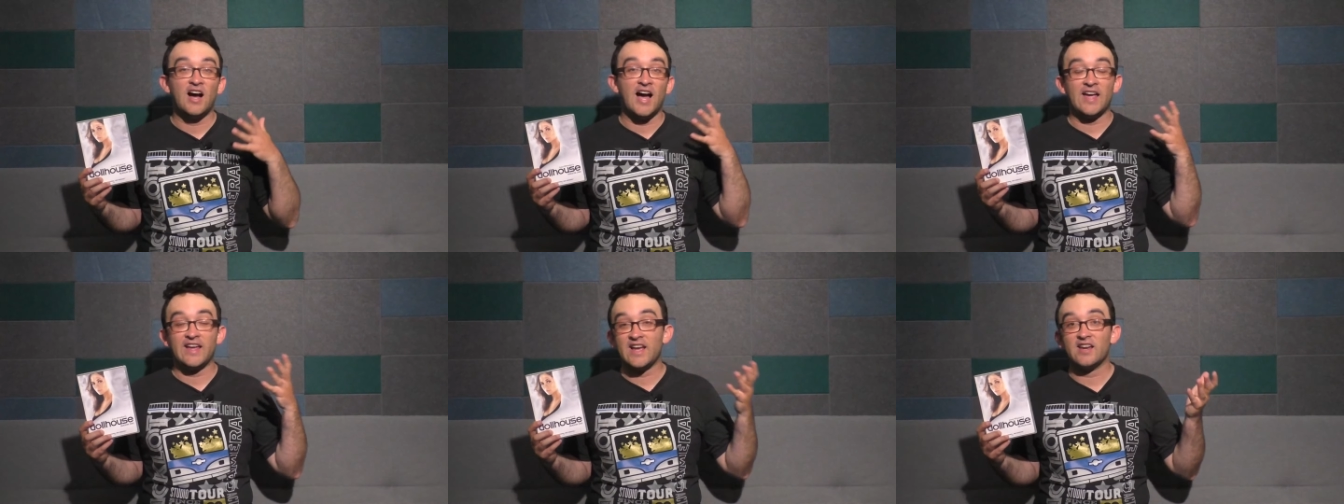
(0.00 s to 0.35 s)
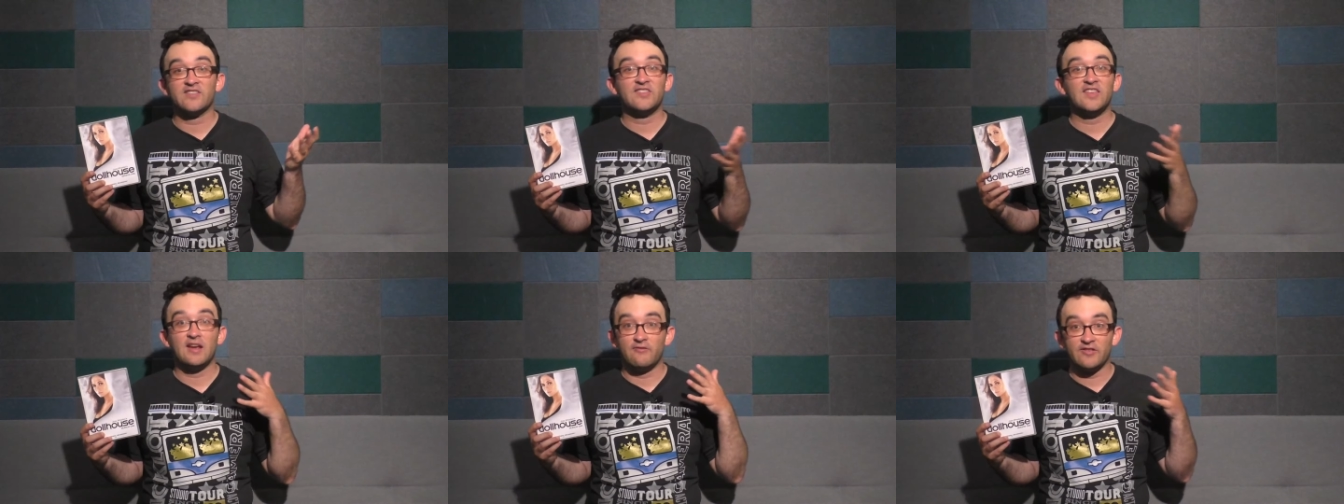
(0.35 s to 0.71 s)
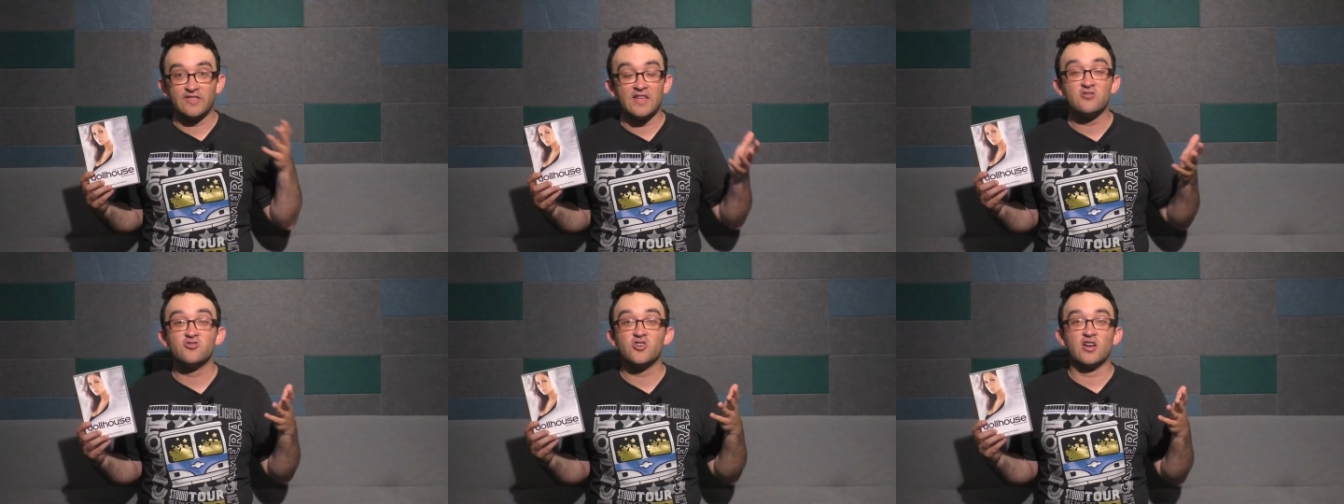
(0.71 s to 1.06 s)
I gotta see
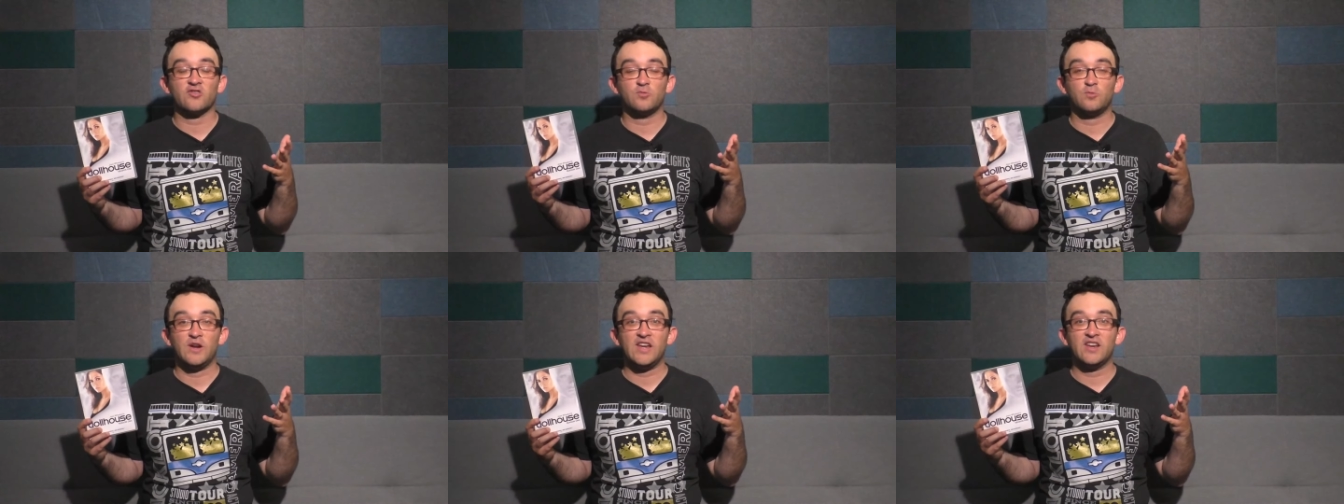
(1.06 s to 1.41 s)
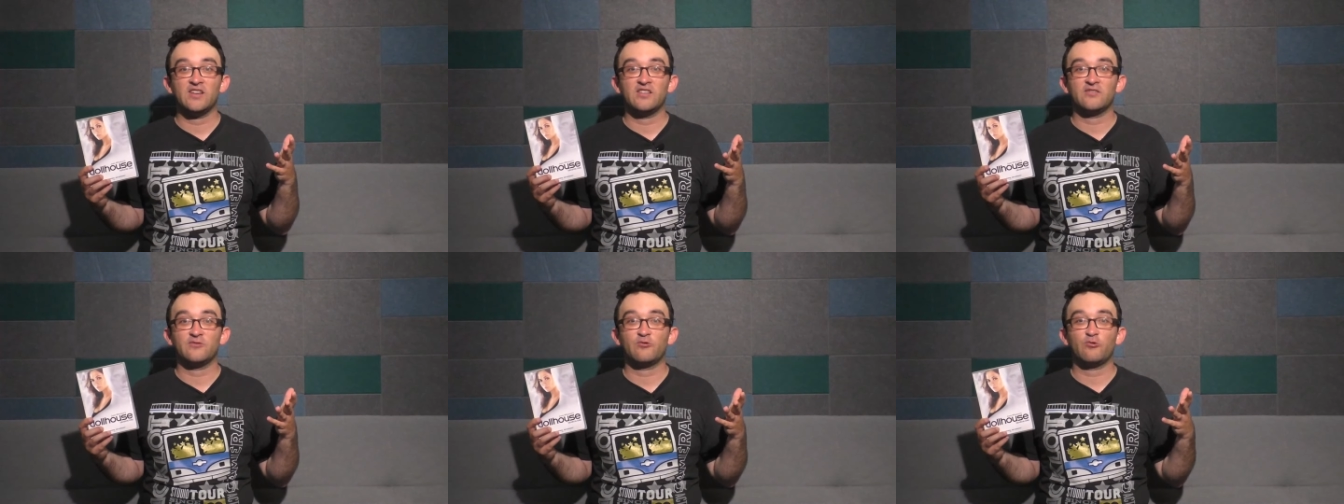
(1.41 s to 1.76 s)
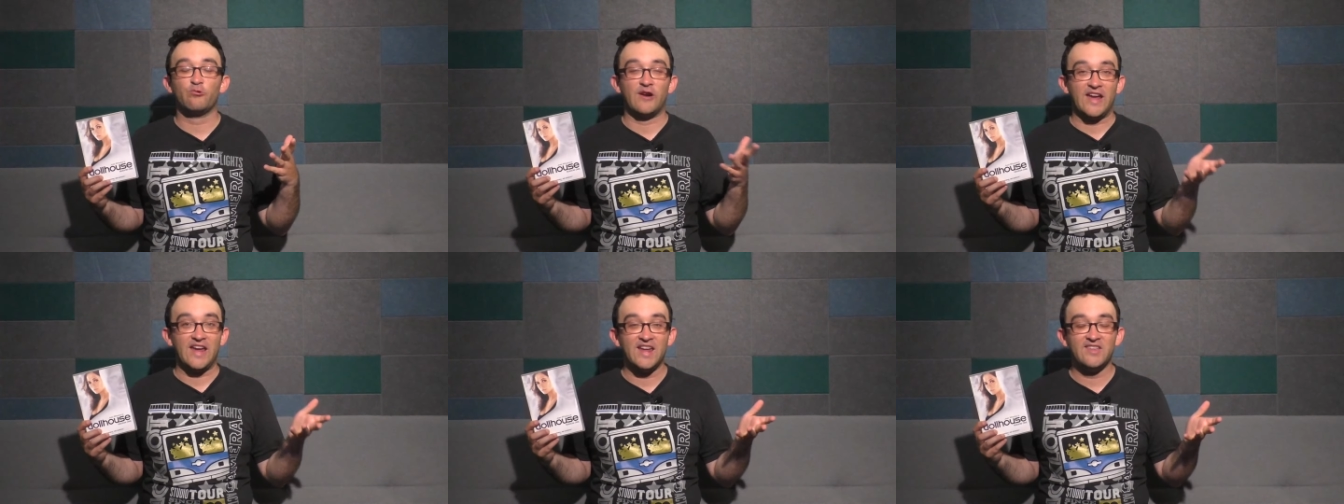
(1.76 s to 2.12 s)
everything Joss Whedon
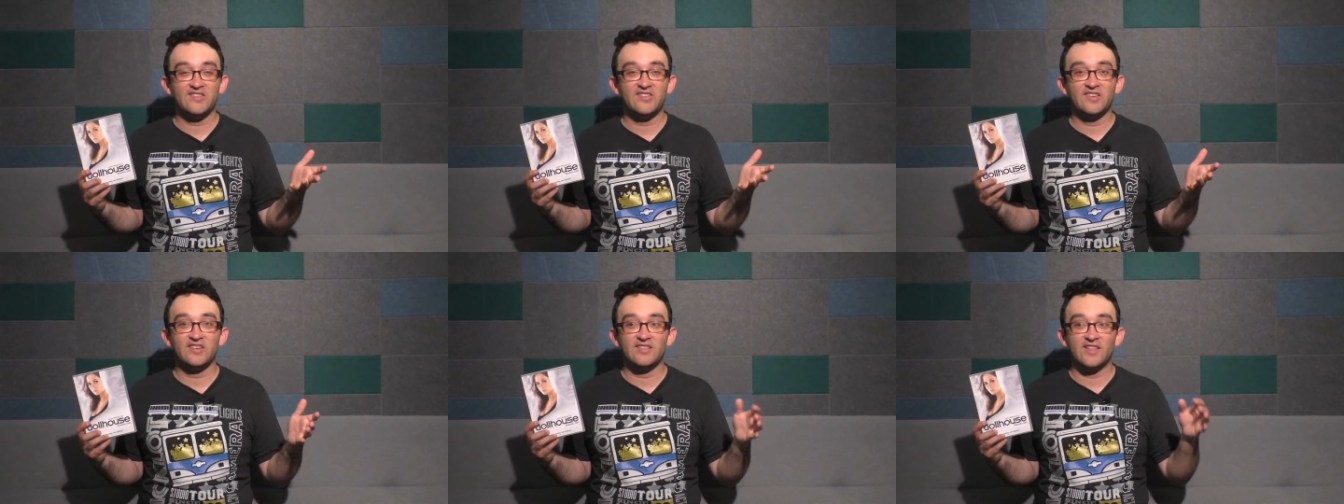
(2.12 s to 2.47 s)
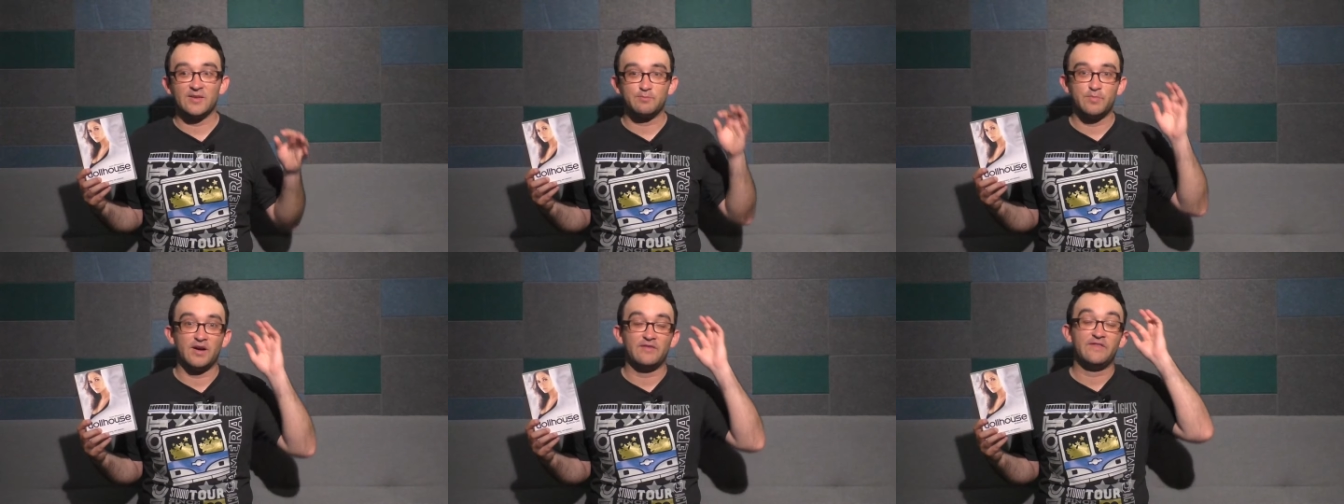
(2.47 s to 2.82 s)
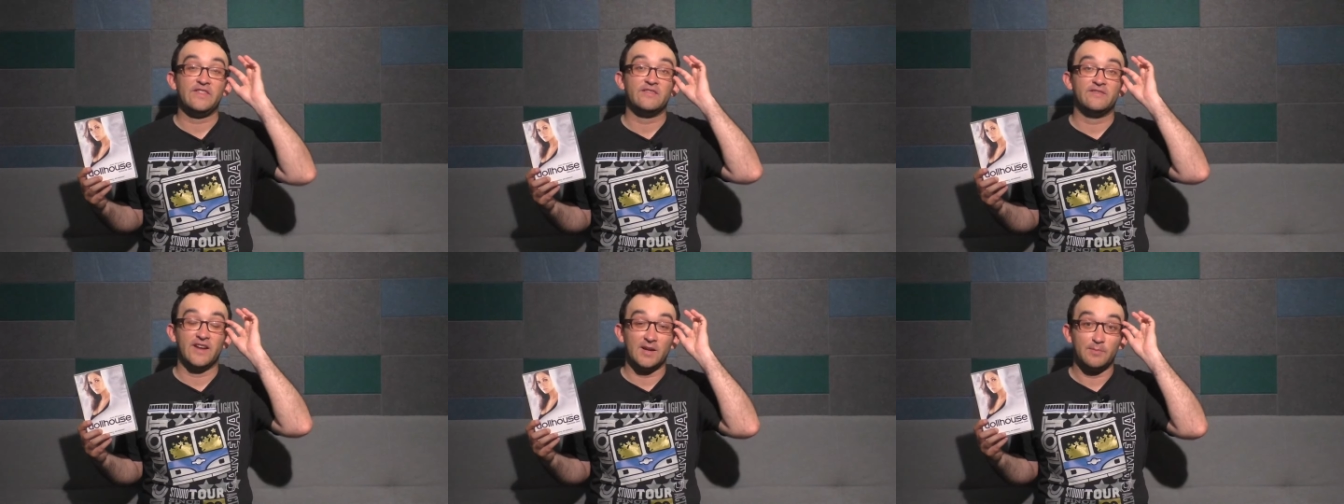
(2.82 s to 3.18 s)
craze, like
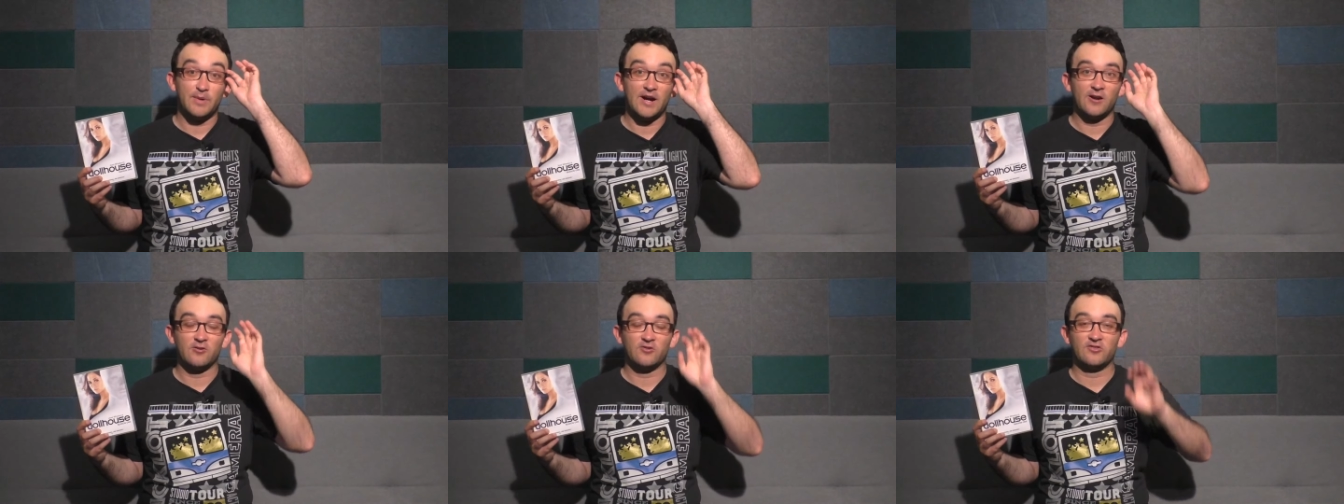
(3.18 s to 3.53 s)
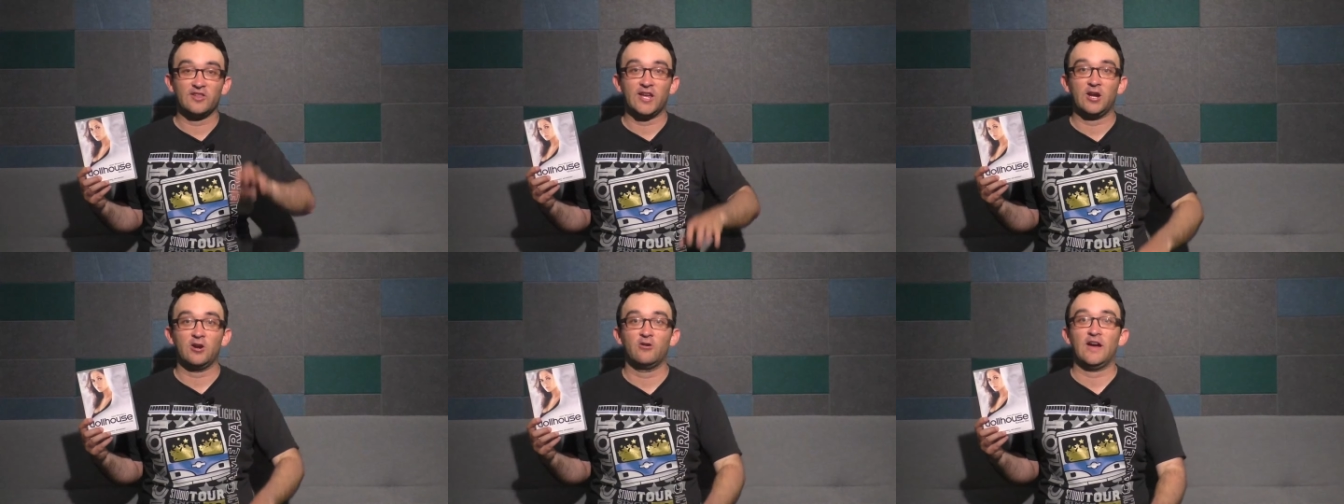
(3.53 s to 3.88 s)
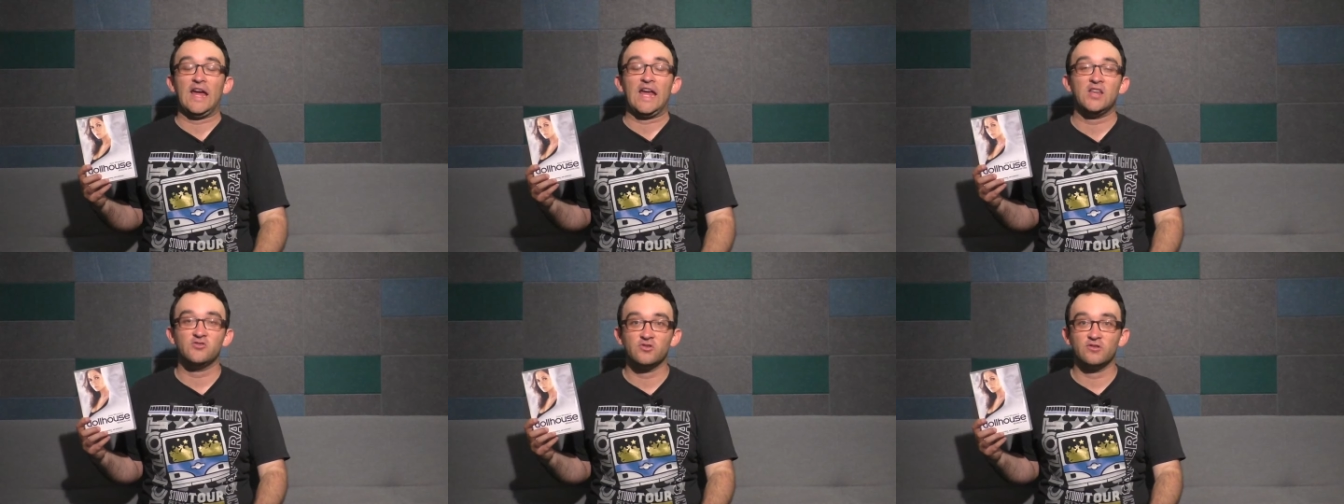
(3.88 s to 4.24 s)
Buffy the Vampire Slayer,
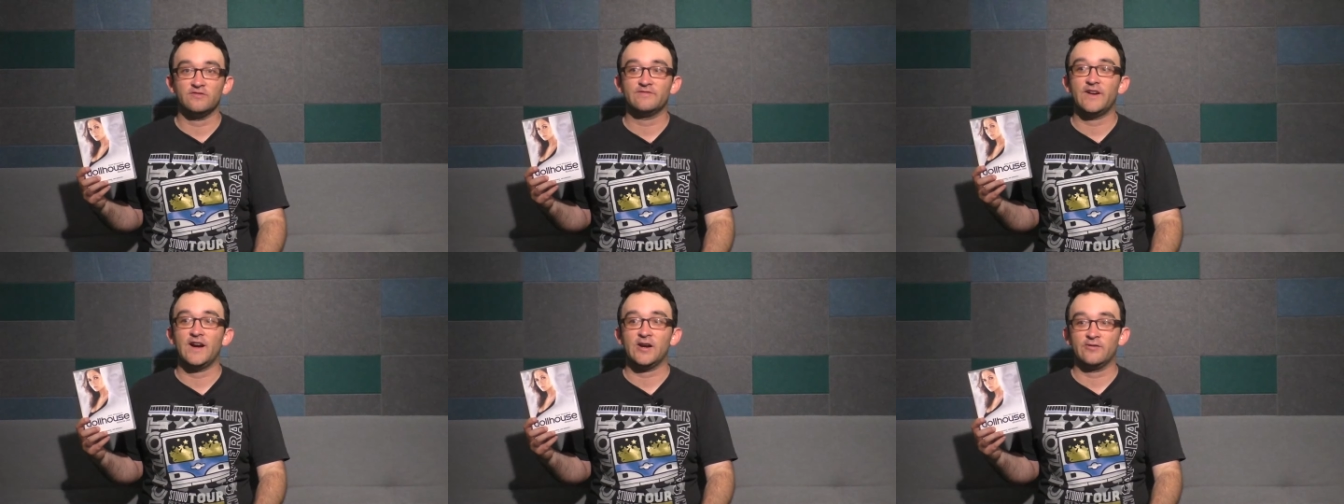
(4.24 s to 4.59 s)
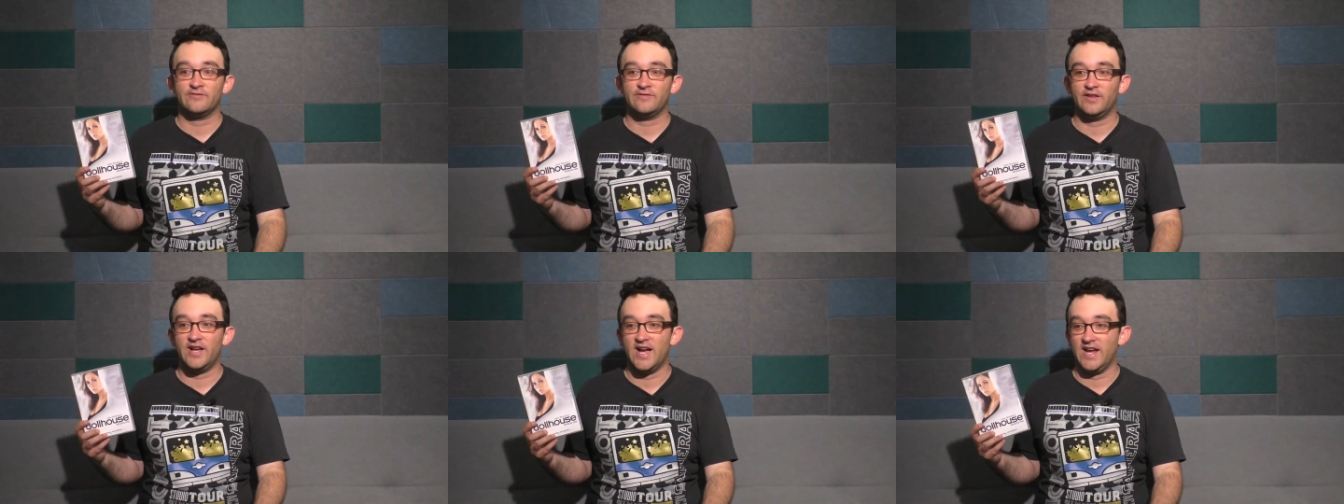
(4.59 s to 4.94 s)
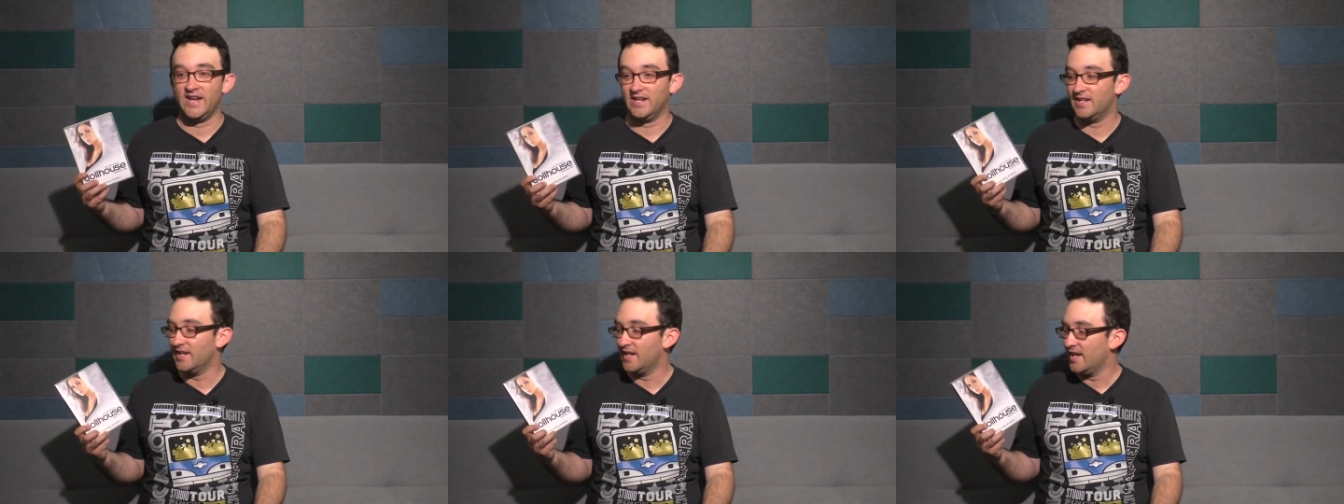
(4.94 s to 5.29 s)
Angel, and
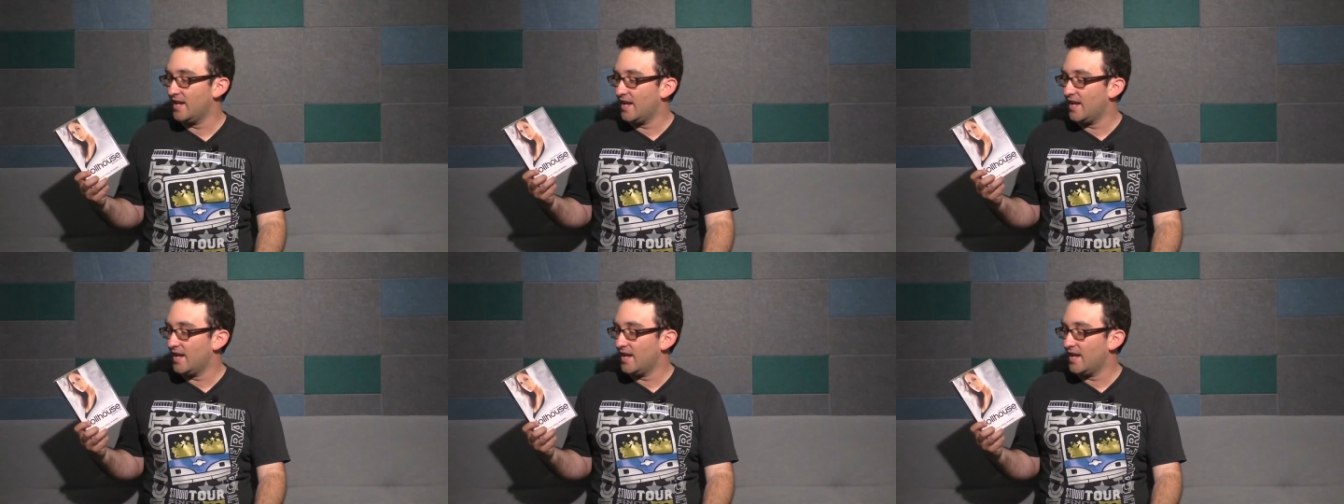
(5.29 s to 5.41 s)
Firefly.